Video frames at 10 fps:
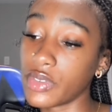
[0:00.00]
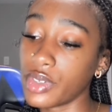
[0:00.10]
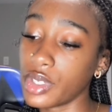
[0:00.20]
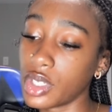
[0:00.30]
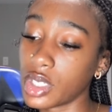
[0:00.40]

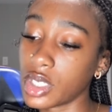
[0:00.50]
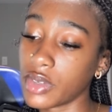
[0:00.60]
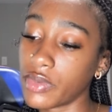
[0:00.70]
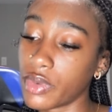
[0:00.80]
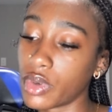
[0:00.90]
you're looking
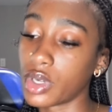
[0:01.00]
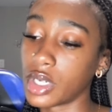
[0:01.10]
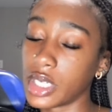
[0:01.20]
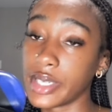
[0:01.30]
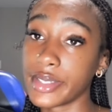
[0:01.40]
for
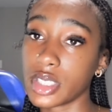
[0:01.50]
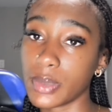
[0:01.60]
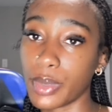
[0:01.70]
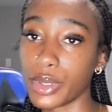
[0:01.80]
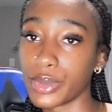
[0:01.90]

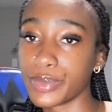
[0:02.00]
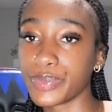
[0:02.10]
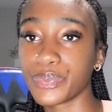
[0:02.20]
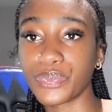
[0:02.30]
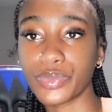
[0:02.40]
inspo
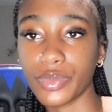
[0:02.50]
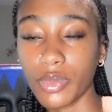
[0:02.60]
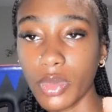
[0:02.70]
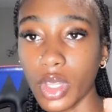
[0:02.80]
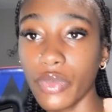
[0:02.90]

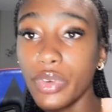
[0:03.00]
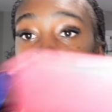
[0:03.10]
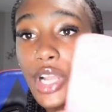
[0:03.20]
for your